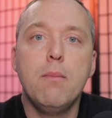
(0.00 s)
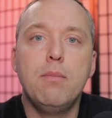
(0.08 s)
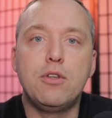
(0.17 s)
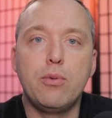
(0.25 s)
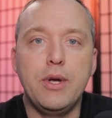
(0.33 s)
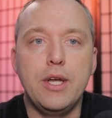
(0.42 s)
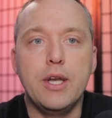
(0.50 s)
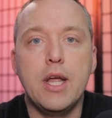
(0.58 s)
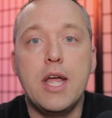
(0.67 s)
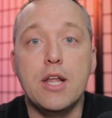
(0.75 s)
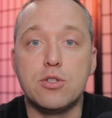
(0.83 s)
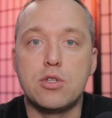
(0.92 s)
between
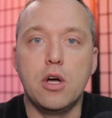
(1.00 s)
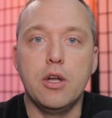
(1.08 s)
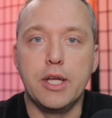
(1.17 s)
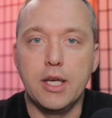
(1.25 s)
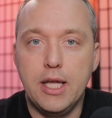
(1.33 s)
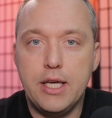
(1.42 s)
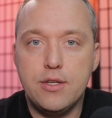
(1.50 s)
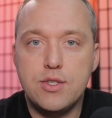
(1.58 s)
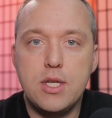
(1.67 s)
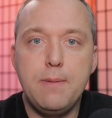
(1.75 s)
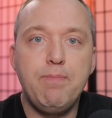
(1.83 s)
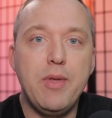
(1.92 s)
installing
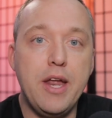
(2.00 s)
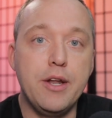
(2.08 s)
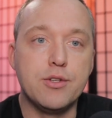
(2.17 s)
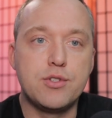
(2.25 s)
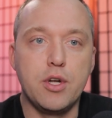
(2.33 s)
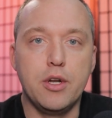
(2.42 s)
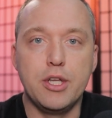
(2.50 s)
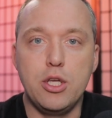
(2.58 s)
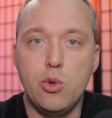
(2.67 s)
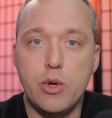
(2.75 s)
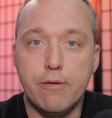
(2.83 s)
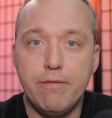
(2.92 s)
legacy and installing
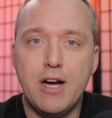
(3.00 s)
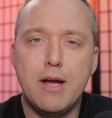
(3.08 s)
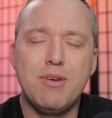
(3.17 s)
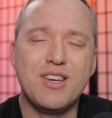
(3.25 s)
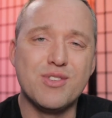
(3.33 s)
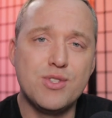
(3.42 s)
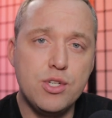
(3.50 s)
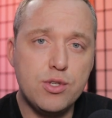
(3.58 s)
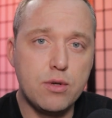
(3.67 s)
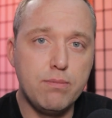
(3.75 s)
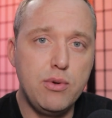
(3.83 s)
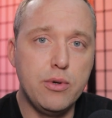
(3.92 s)
UEFI because
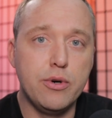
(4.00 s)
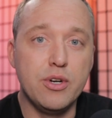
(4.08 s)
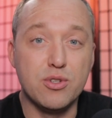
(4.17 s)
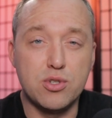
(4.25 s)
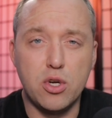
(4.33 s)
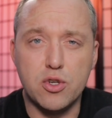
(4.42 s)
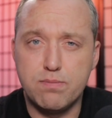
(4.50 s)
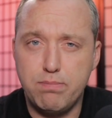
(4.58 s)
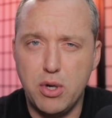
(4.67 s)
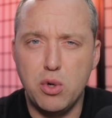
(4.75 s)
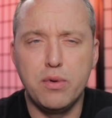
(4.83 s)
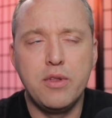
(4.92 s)
this computer installs
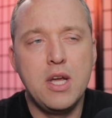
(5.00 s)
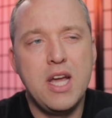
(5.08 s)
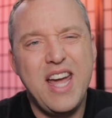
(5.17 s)
both,